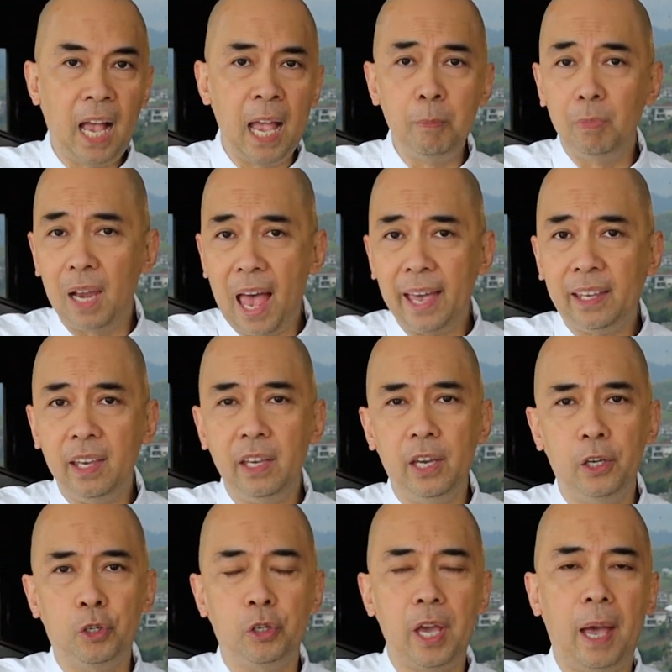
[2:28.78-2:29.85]
I'm lacking
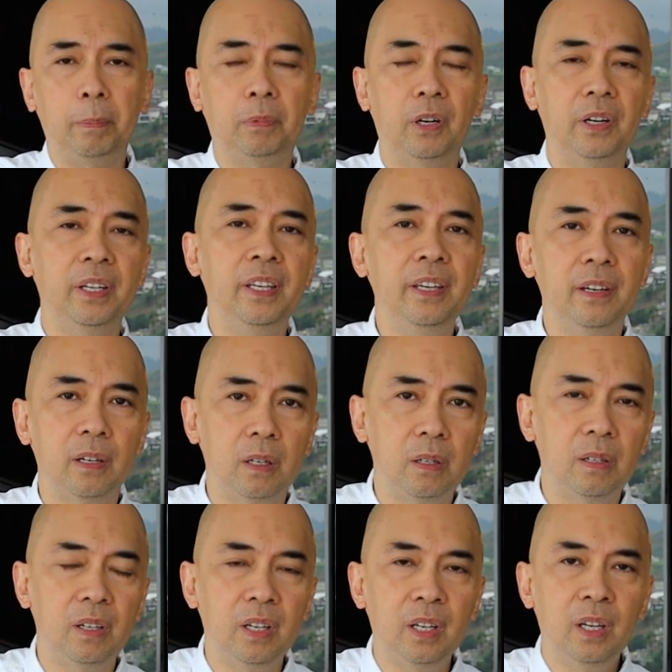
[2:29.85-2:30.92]
a chapter
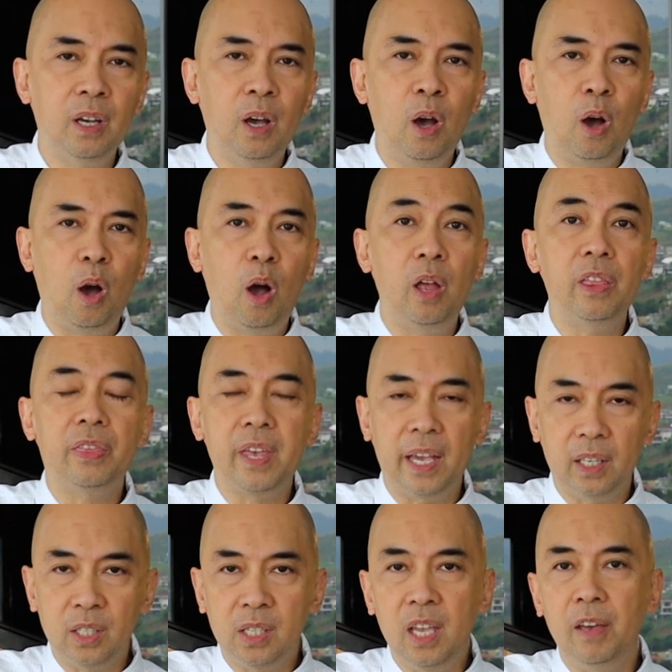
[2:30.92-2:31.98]
here on
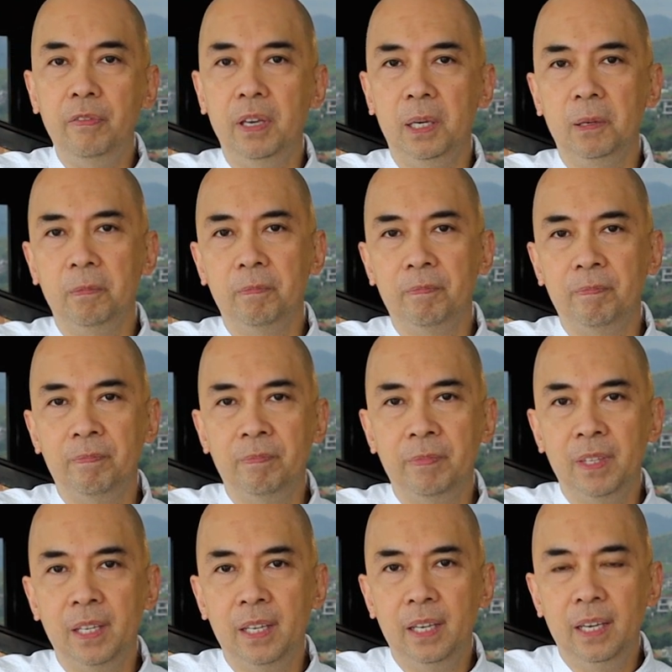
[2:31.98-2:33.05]
thanksgiving.
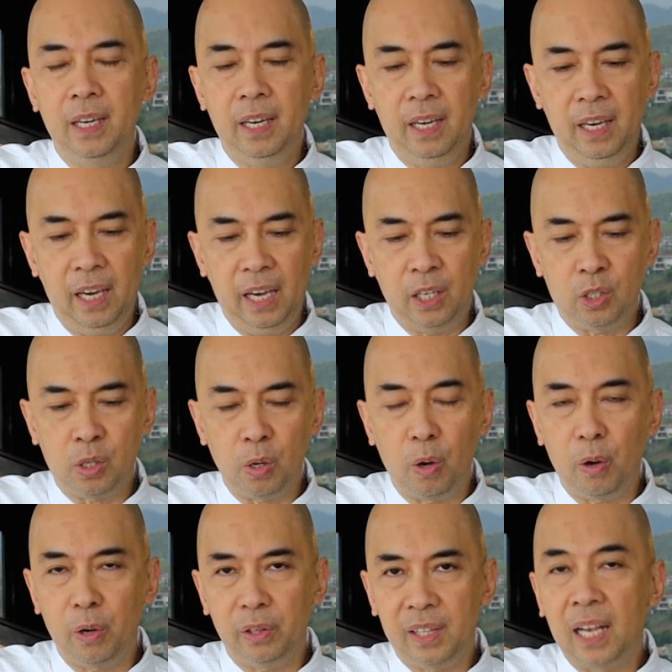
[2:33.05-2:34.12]
And
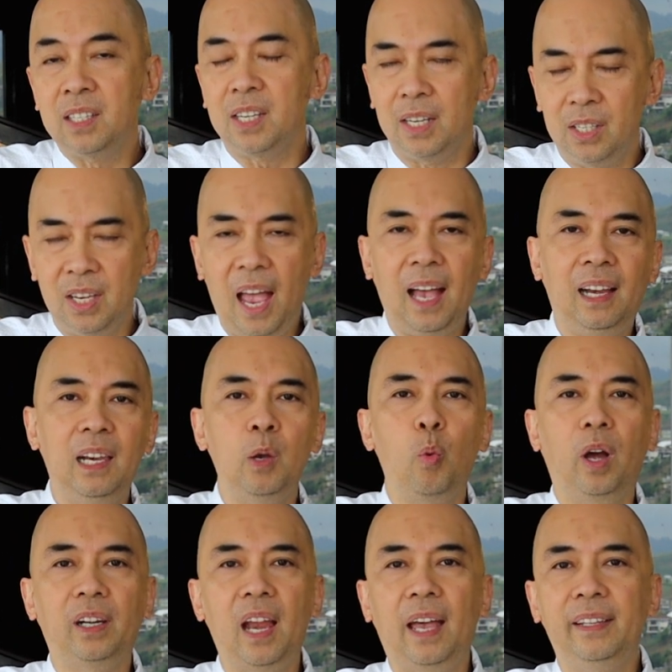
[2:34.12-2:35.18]
so that's exactly
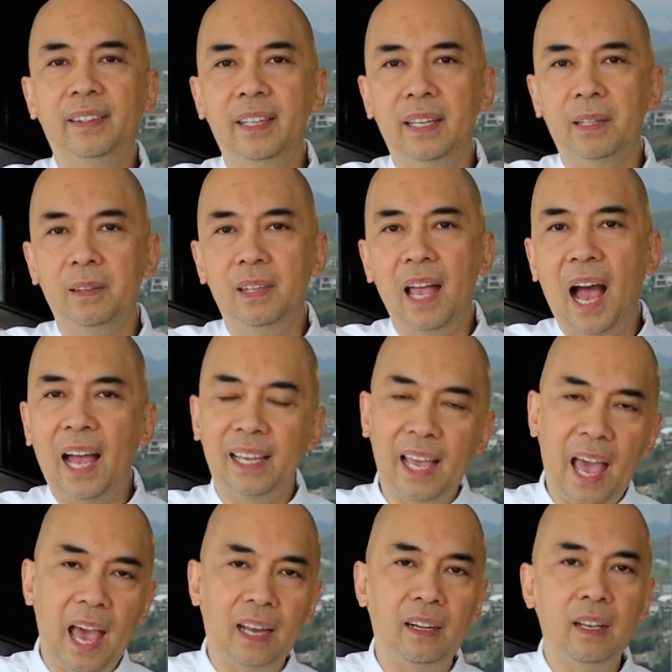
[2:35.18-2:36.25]
what I did.
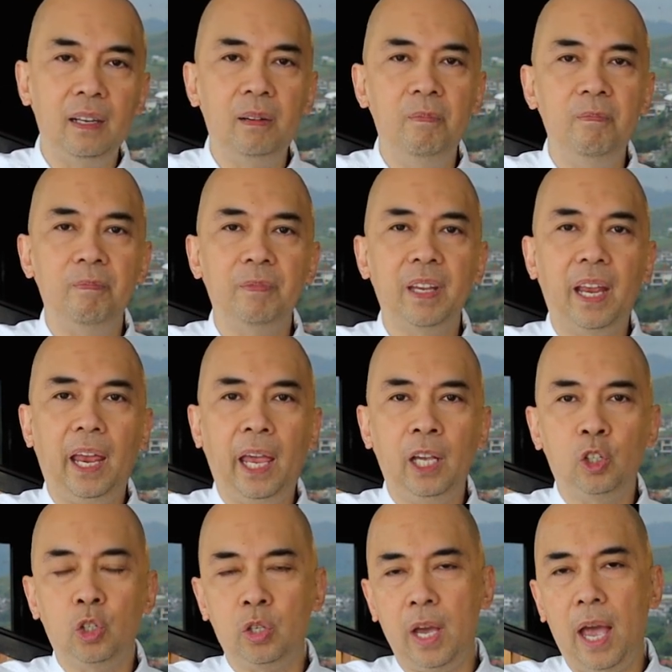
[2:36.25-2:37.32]
I added
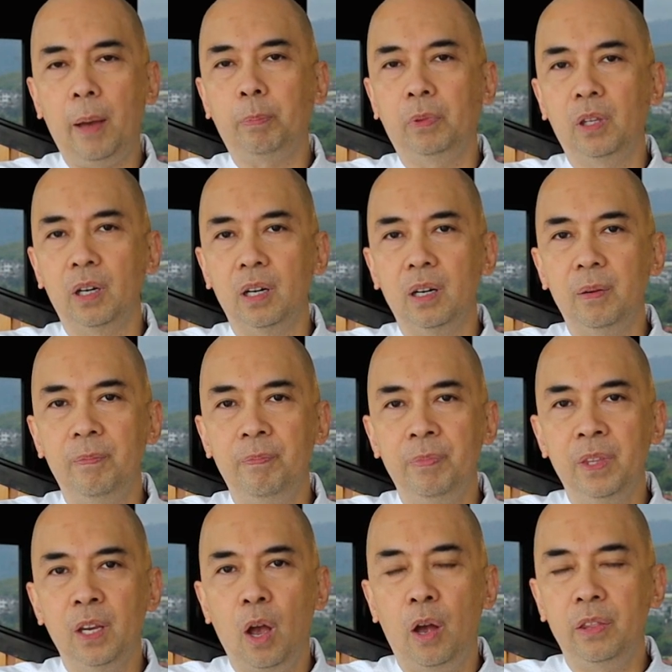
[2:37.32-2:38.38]
a chapter
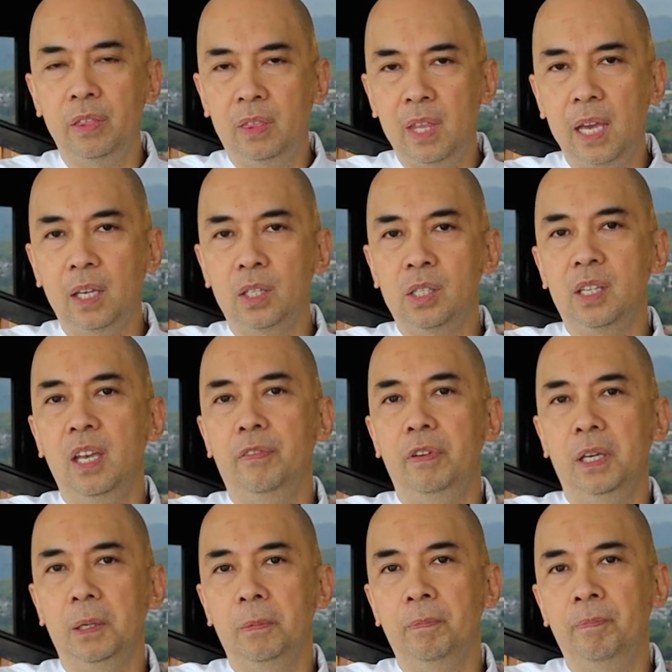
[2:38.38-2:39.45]
on
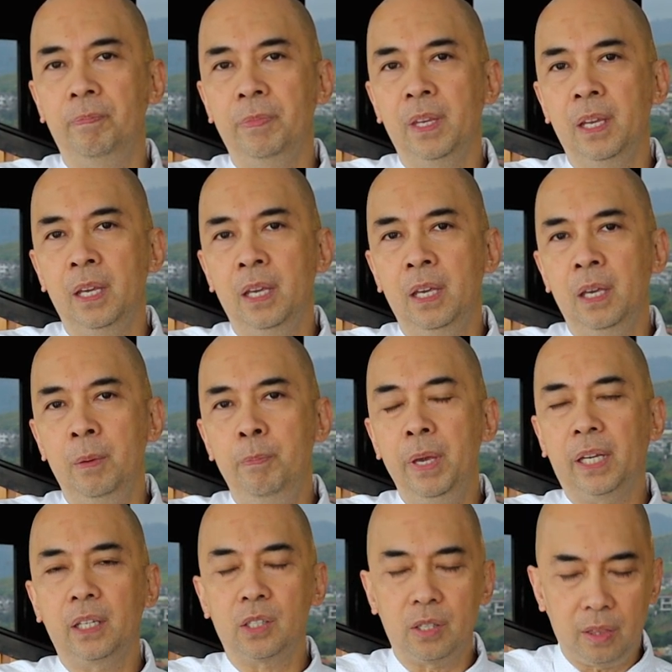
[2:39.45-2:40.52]
thanksgiving,
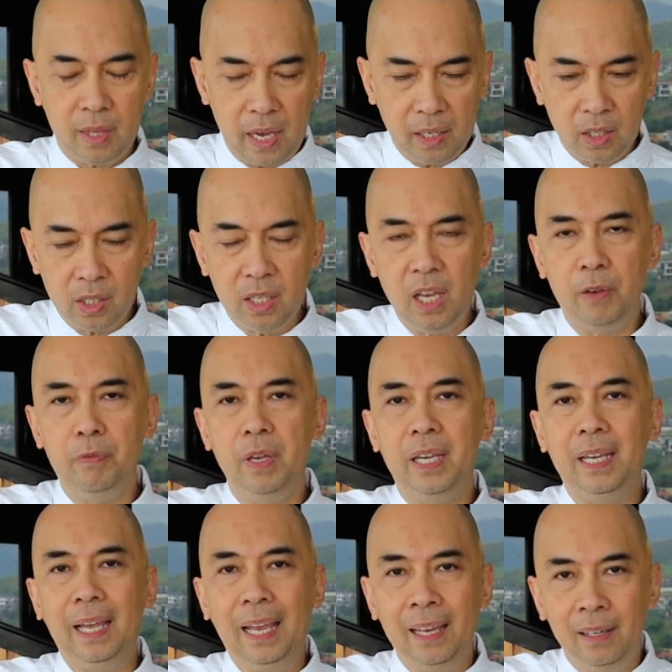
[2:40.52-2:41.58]
because
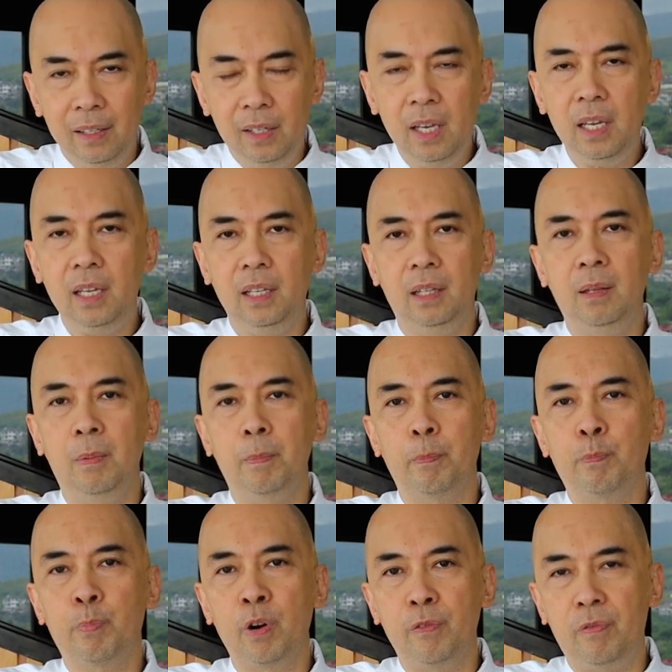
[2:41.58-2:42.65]
thanksgiving indeed
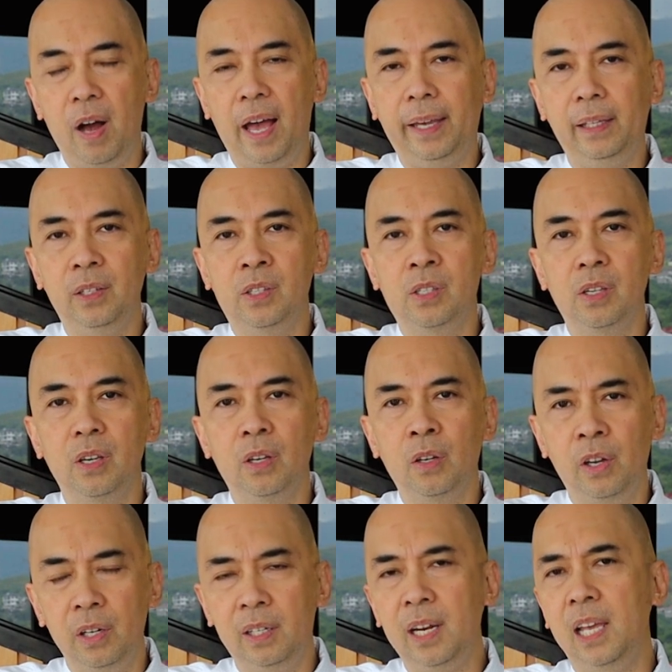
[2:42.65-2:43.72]
provides
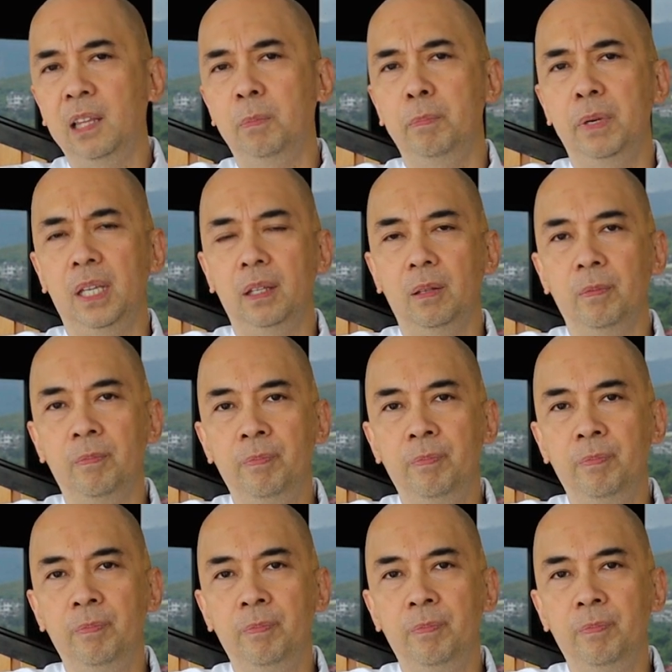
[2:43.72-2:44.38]
contentment.